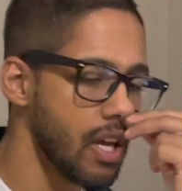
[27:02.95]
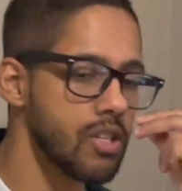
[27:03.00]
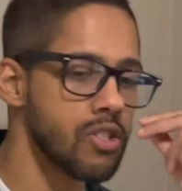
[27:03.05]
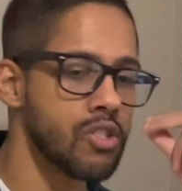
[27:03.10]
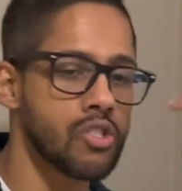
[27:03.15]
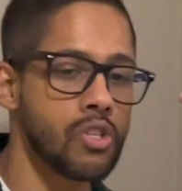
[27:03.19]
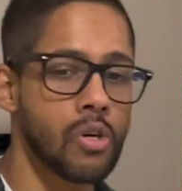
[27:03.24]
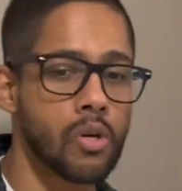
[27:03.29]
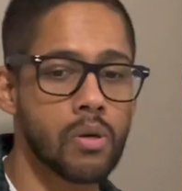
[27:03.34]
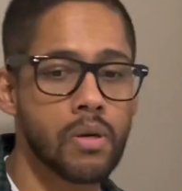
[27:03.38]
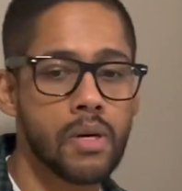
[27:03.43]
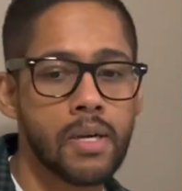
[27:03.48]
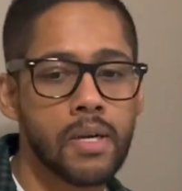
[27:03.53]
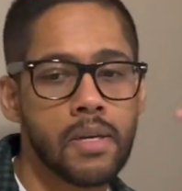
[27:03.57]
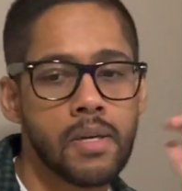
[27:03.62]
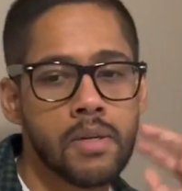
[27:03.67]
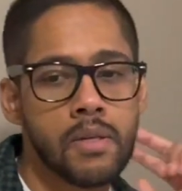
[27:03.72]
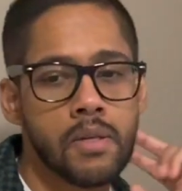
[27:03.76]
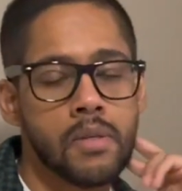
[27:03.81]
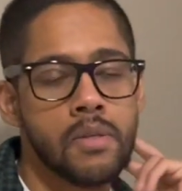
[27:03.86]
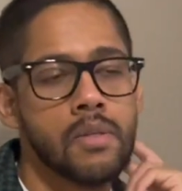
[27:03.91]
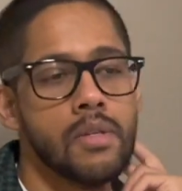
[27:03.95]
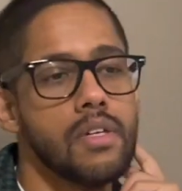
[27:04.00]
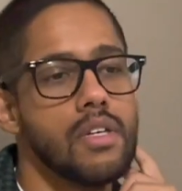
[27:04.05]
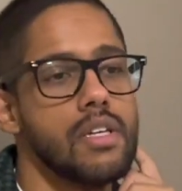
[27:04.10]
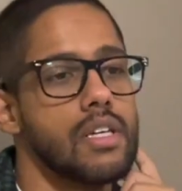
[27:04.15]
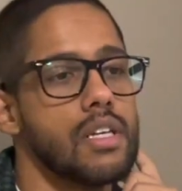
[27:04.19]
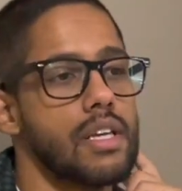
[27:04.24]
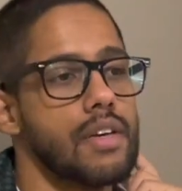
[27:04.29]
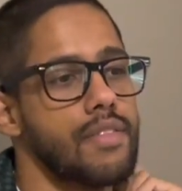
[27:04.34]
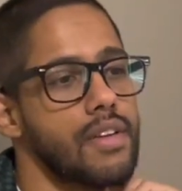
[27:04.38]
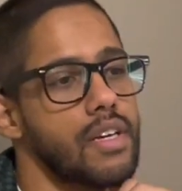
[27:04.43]
So
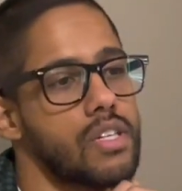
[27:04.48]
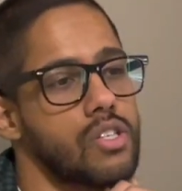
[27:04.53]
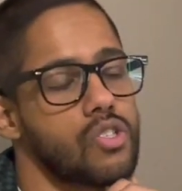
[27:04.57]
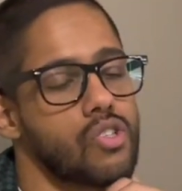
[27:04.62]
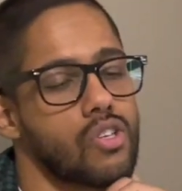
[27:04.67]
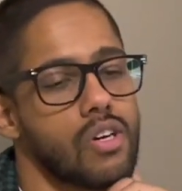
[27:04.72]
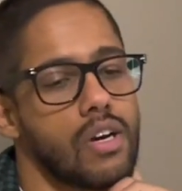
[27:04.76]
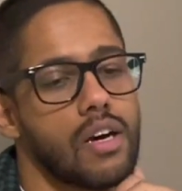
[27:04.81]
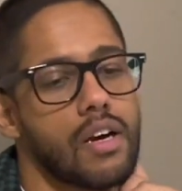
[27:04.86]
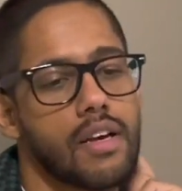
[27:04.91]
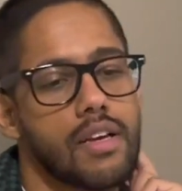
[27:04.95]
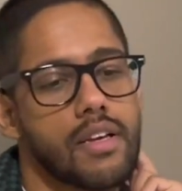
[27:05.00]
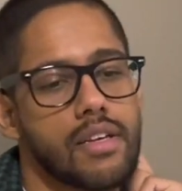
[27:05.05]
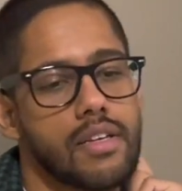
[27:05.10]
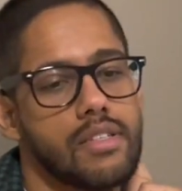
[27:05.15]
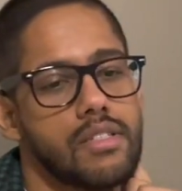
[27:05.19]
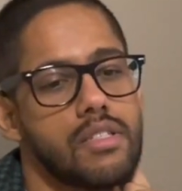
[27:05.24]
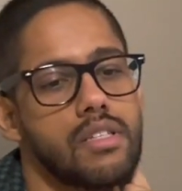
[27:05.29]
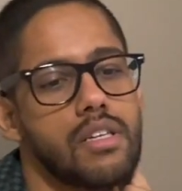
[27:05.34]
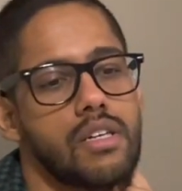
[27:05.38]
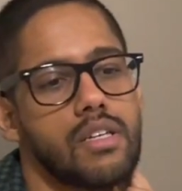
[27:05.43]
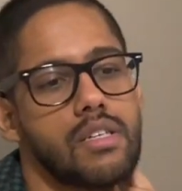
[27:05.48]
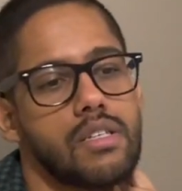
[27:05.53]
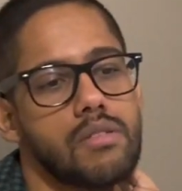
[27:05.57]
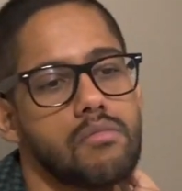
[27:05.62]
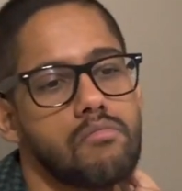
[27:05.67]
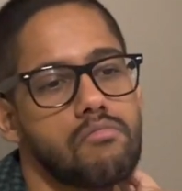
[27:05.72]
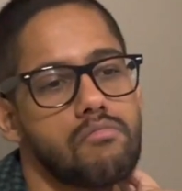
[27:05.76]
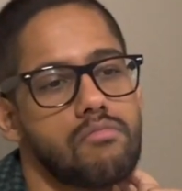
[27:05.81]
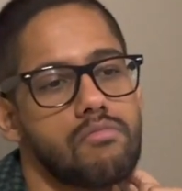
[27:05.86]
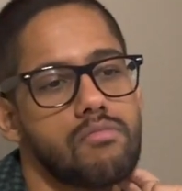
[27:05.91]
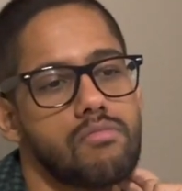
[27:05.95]
give that a try, and
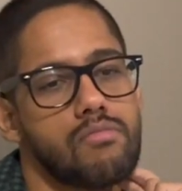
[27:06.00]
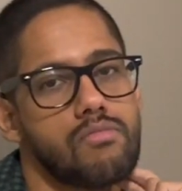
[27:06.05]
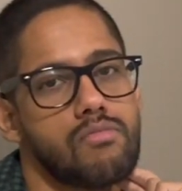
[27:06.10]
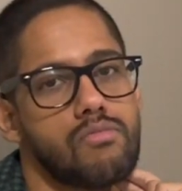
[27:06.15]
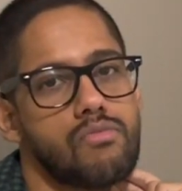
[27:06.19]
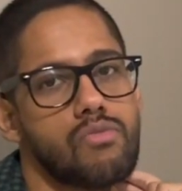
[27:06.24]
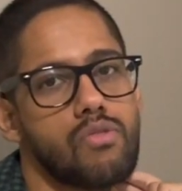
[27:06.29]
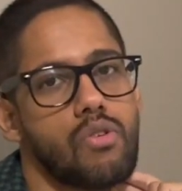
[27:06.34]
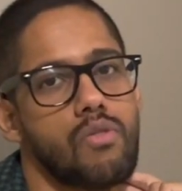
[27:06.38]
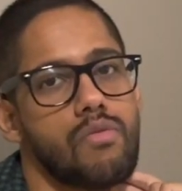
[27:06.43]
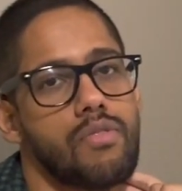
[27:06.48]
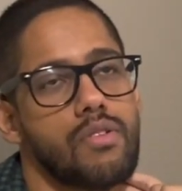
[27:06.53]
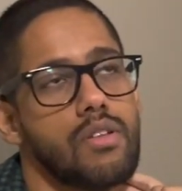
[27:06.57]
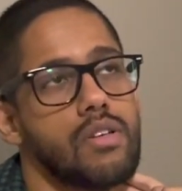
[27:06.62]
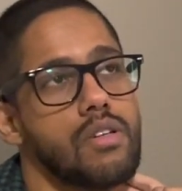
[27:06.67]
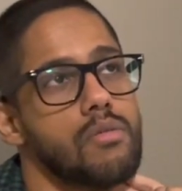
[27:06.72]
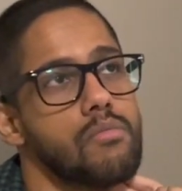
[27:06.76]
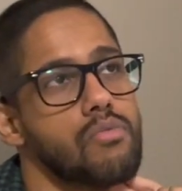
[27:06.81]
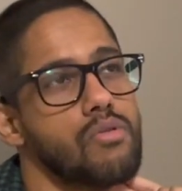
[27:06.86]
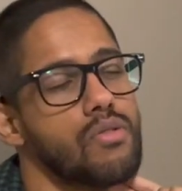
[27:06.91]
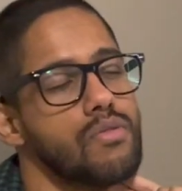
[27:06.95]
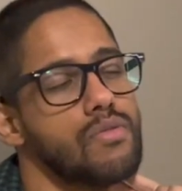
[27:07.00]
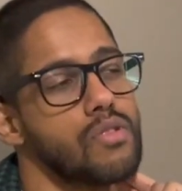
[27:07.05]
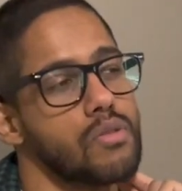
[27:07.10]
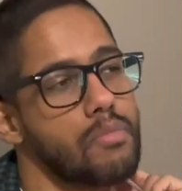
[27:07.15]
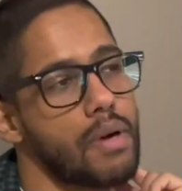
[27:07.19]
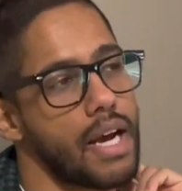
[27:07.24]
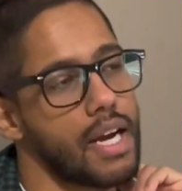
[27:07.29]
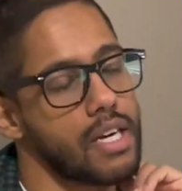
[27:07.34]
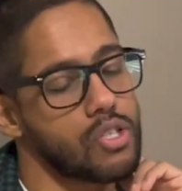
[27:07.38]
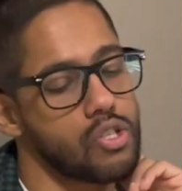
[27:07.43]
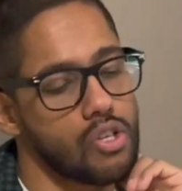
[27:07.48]
hopefully it improves your
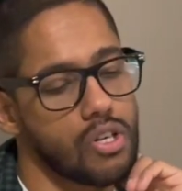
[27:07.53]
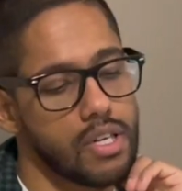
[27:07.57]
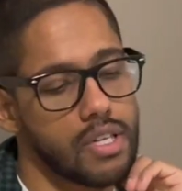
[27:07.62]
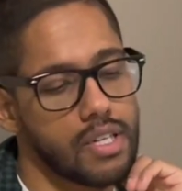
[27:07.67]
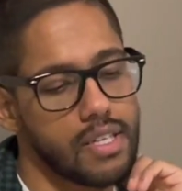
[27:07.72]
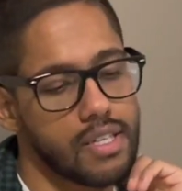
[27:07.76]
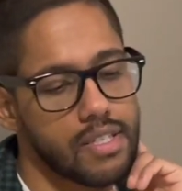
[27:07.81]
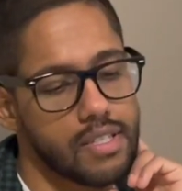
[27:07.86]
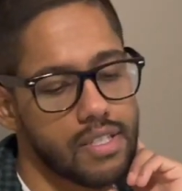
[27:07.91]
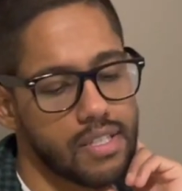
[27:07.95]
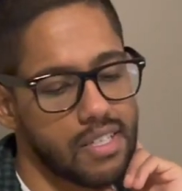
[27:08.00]
back training.